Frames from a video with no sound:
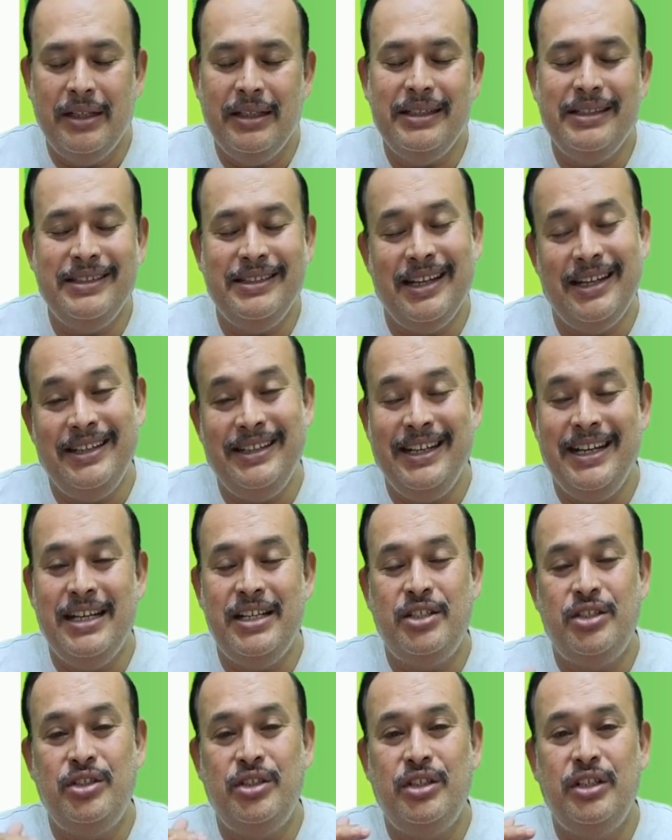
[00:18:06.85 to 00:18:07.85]
The date
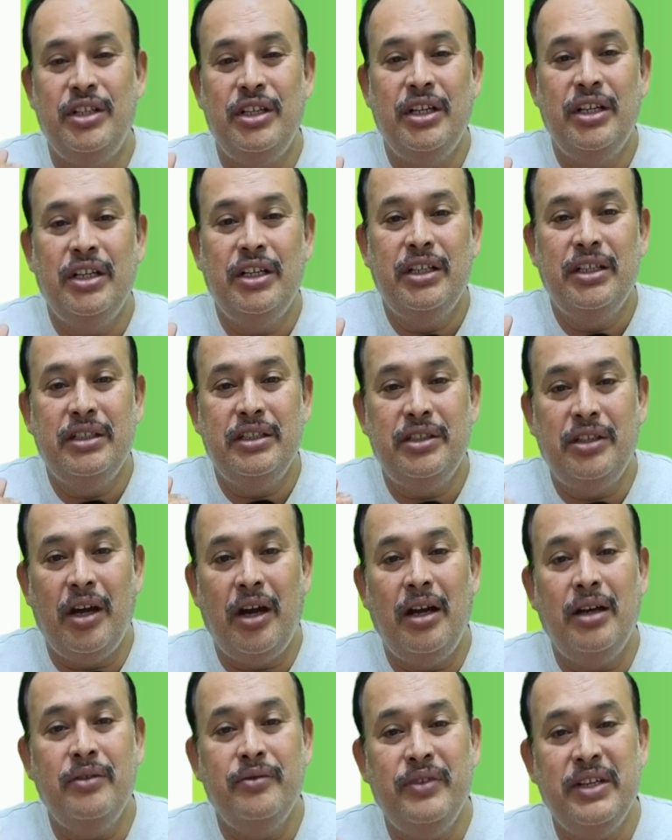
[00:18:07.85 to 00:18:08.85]

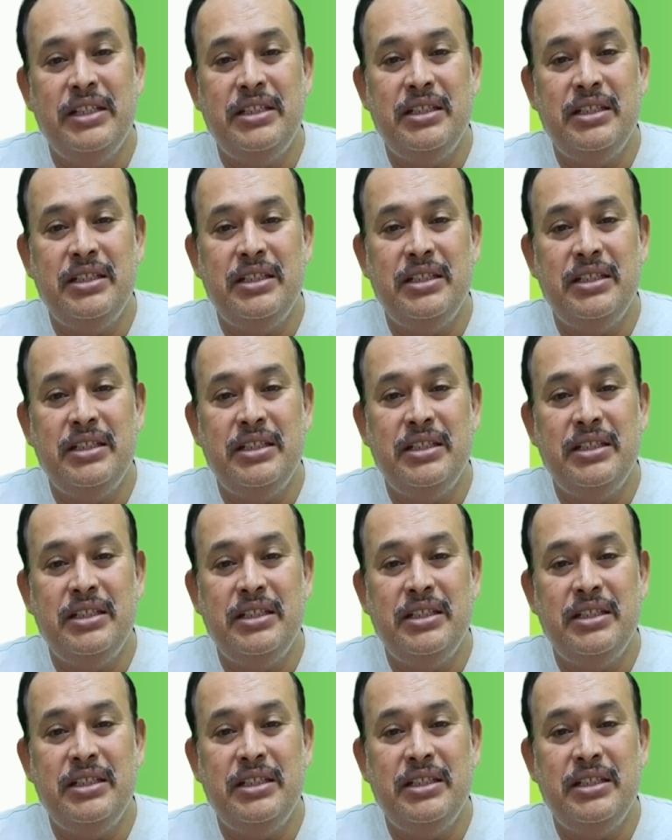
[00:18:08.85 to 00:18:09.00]
on which